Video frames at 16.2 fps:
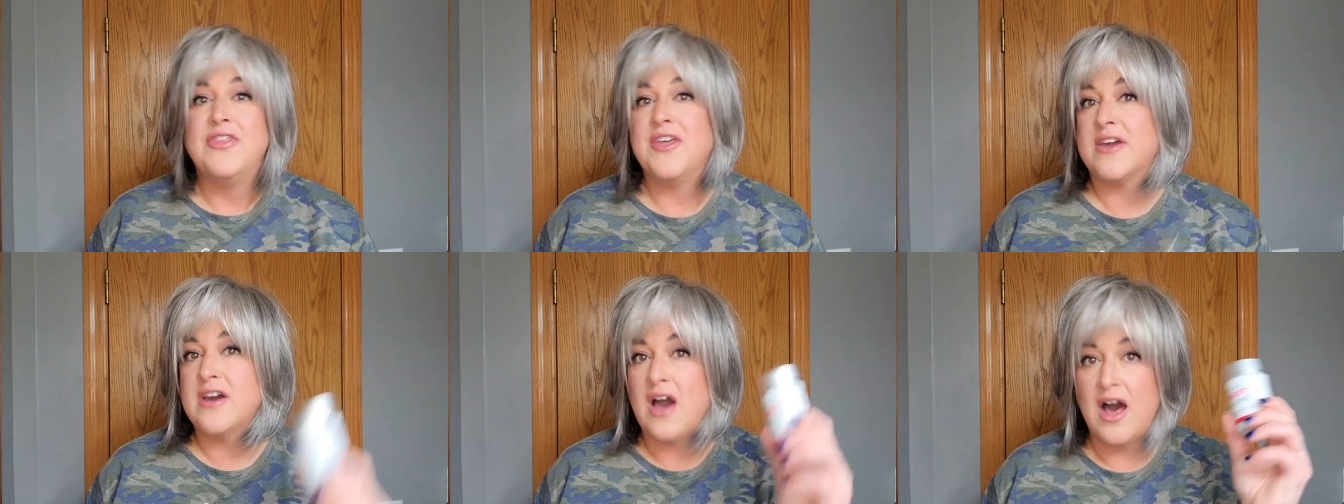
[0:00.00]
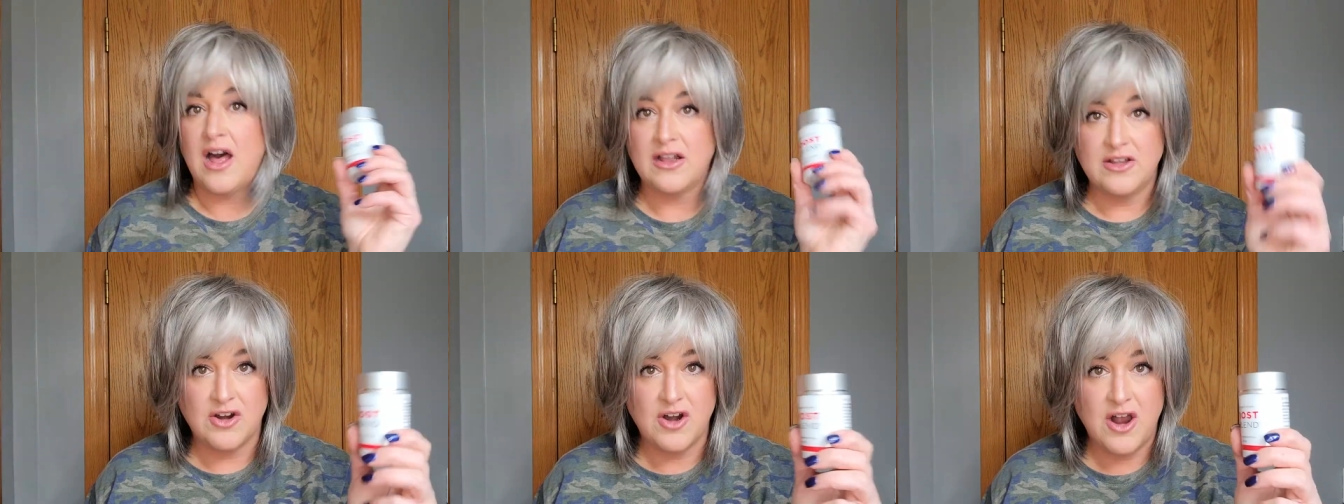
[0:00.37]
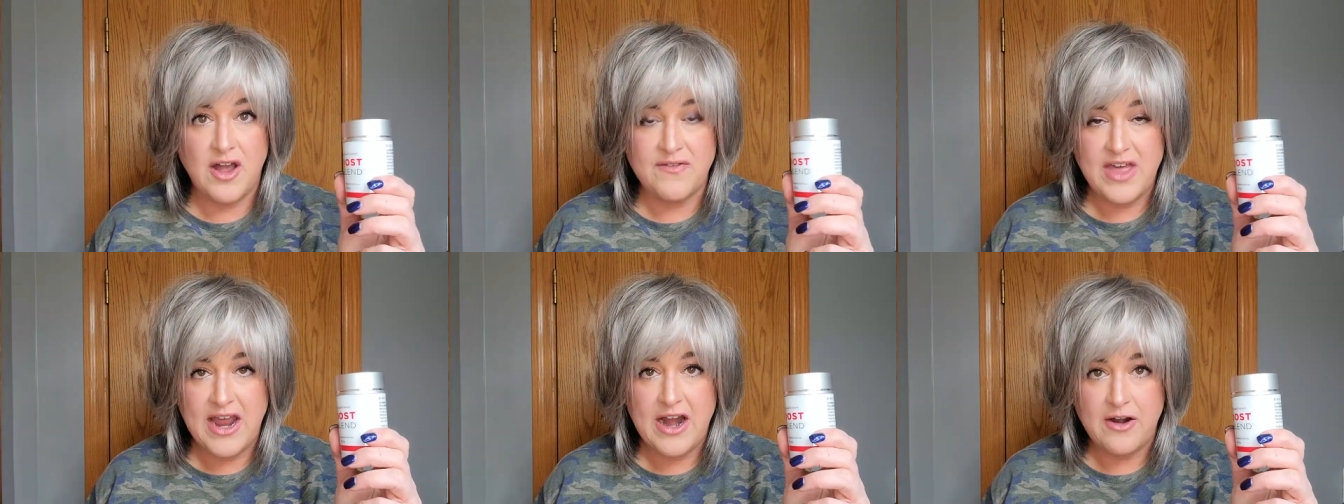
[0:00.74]
the color
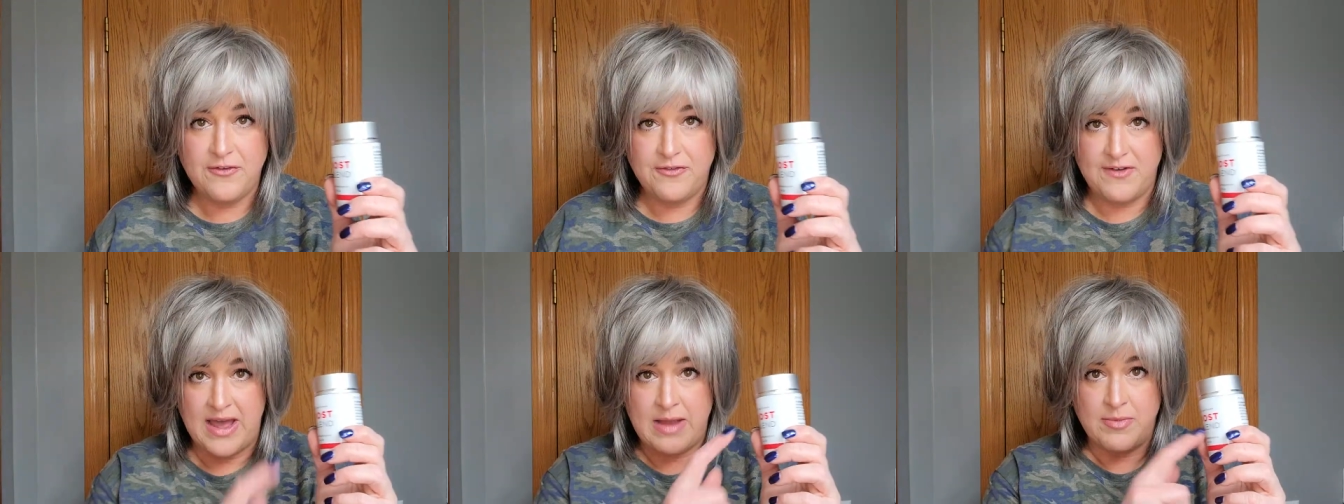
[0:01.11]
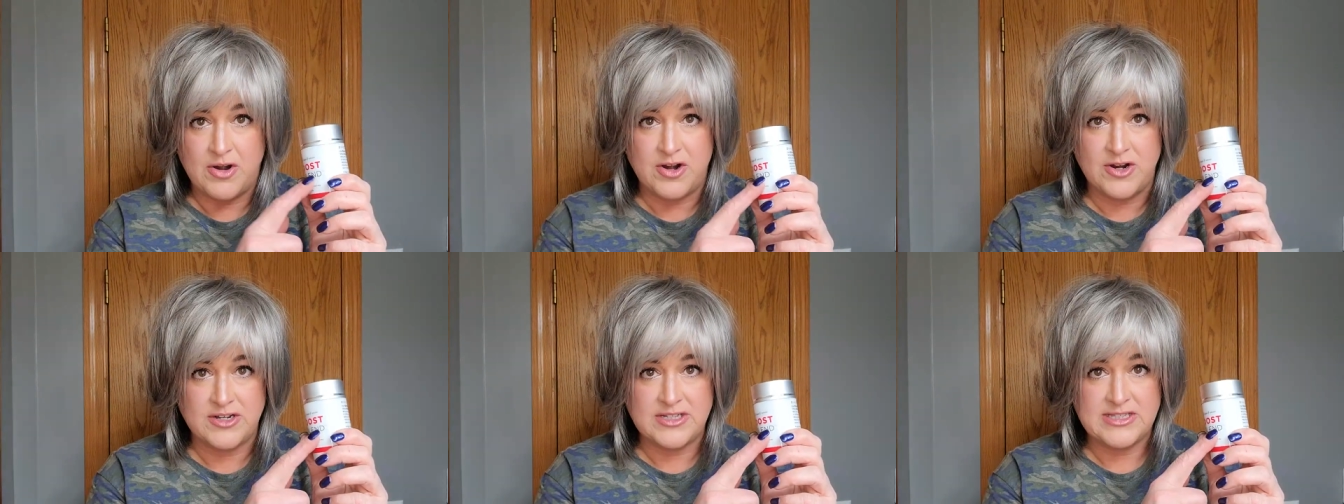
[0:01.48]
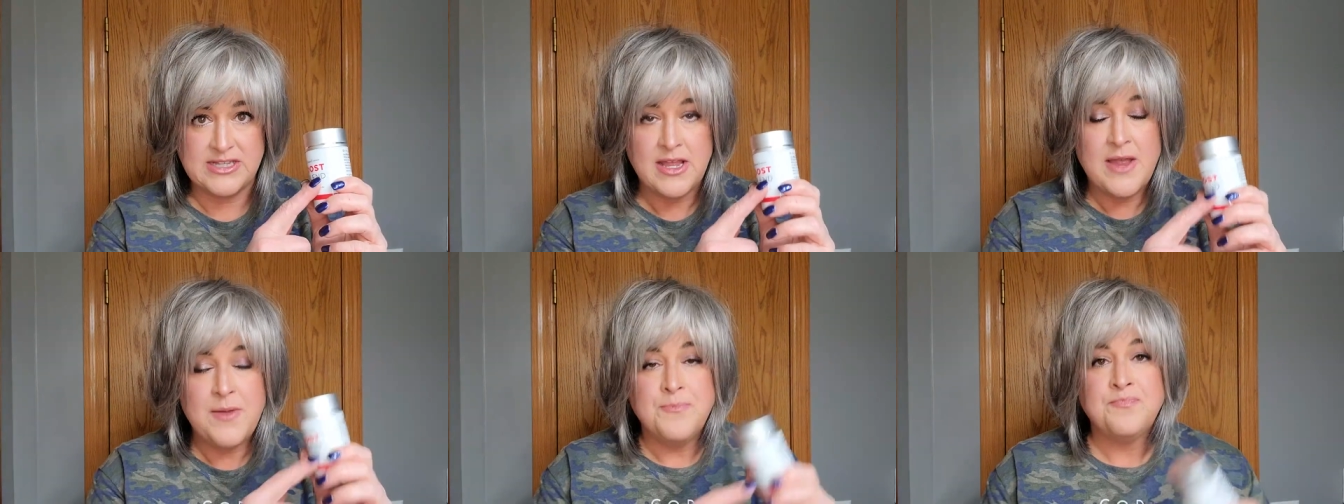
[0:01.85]
of the hair
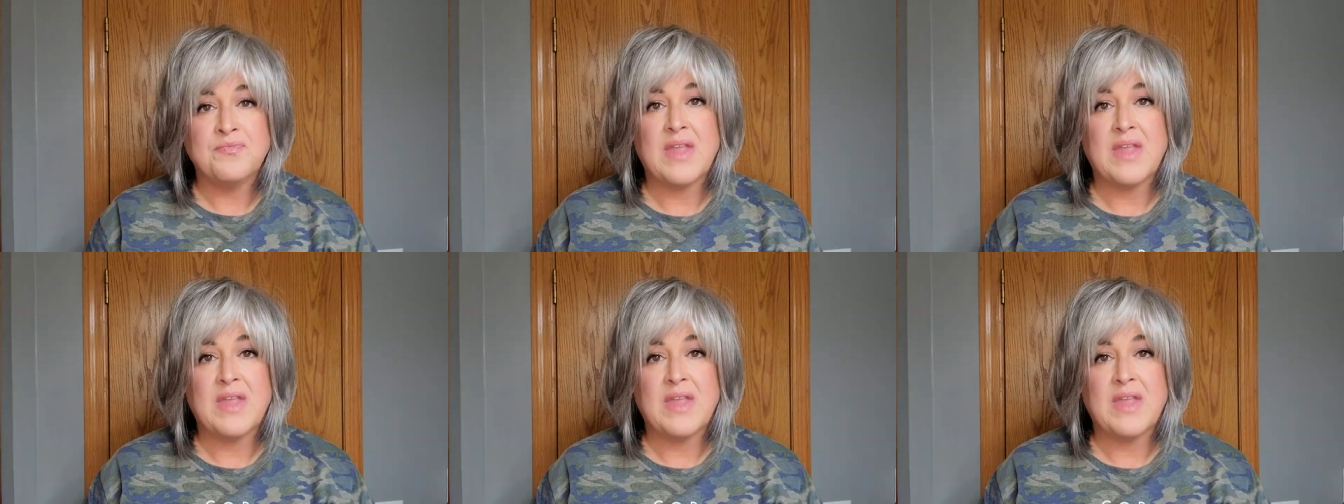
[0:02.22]
fibers,